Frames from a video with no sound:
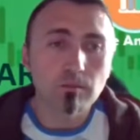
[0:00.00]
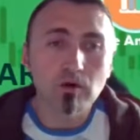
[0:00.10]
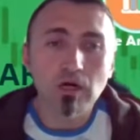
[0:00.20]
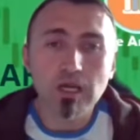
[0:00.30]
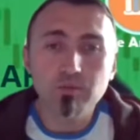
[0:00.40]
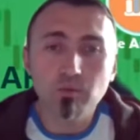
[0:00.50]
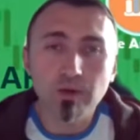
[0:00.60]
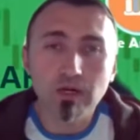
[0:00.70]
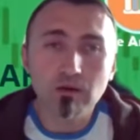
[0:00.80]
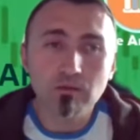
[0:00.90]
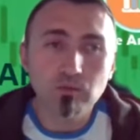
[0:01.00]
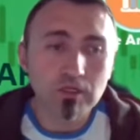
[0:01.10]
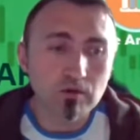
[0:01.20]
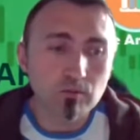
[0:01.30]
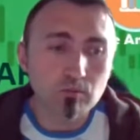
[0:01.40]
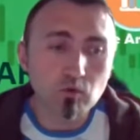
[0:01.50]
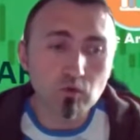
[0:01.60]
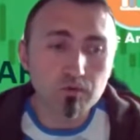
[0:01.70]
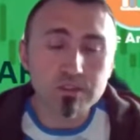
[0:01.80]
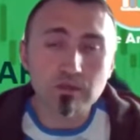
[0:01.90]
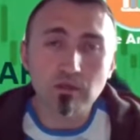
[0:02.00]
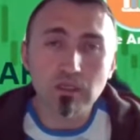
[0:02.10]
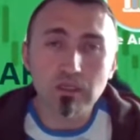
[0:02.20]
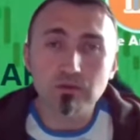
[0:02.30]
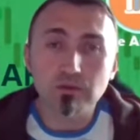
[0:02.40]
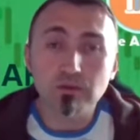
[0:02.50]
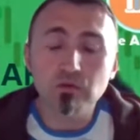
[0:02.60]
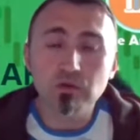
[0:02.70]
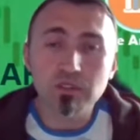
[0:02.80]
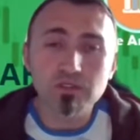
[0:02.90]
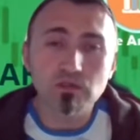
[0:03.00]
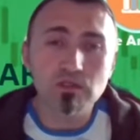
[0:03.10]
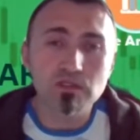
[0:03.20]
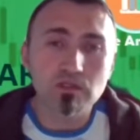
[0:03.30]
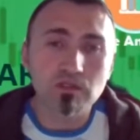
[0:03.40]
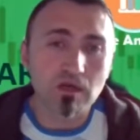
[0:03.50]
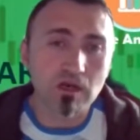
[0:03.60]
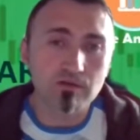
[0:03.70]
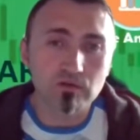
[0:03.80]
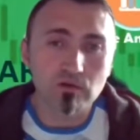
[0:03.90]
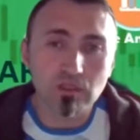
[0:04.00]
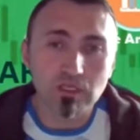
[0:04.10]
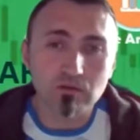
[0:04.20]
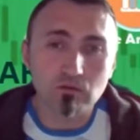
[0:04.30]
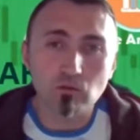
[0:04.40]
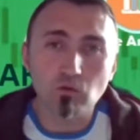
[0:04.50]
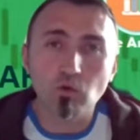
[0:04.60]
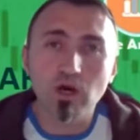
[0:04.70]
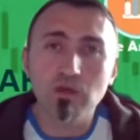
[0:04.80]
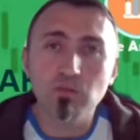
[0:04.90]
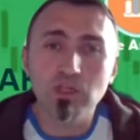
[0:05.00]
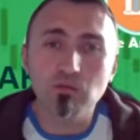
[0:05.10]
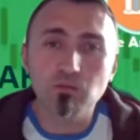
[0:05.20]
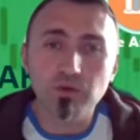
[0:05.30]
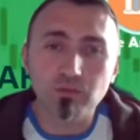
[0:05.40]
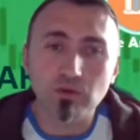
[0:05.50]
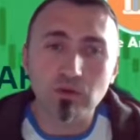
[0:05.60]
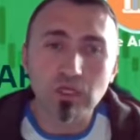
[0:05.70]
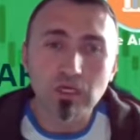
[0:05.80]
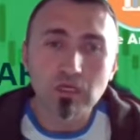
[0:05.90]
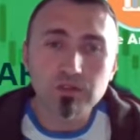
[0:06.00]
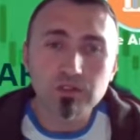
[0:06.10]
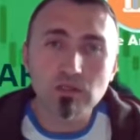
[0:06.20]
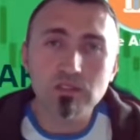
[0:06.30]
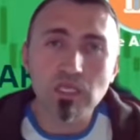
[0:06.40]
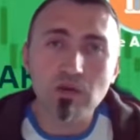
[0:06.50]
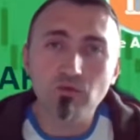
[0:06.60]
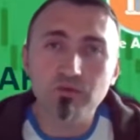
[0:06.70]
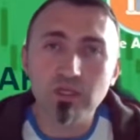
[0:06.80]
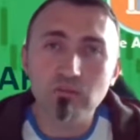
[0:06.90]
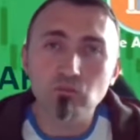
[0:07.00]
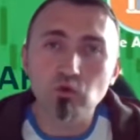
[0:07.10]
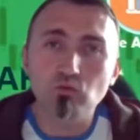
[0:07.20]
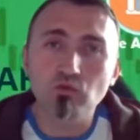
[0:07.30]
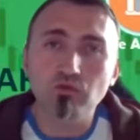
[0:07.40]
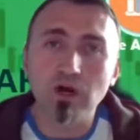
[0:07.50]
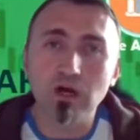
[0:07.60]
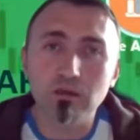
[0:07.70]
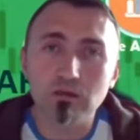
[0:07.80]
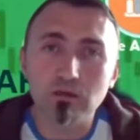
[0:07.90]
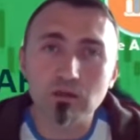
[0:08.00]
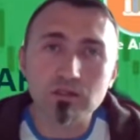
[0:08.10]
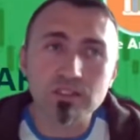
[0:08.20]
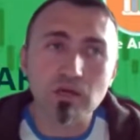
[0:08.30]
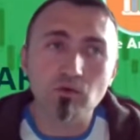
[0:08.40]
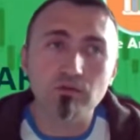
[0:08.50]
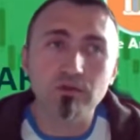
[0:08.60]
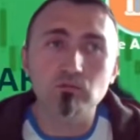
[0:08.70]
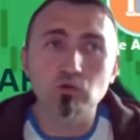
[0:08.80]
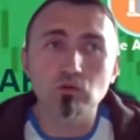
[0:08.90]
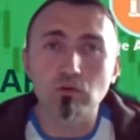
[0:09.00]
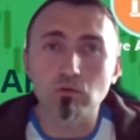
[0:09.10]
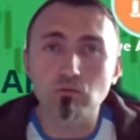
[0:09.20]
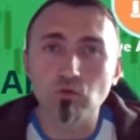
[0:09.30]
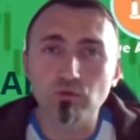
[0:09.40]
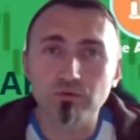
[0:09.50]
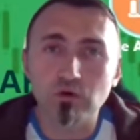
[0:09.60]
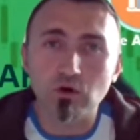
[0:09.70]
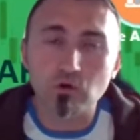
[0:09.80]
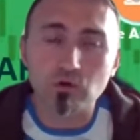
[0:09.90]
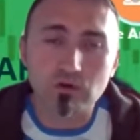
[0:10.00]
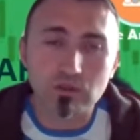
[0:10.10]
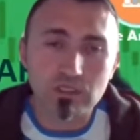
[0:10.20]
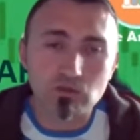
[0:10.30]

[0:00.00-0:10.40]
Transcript: hyperparabolic moves. And there is a reason after that why many people see some of them to move higher and some of them to move lower as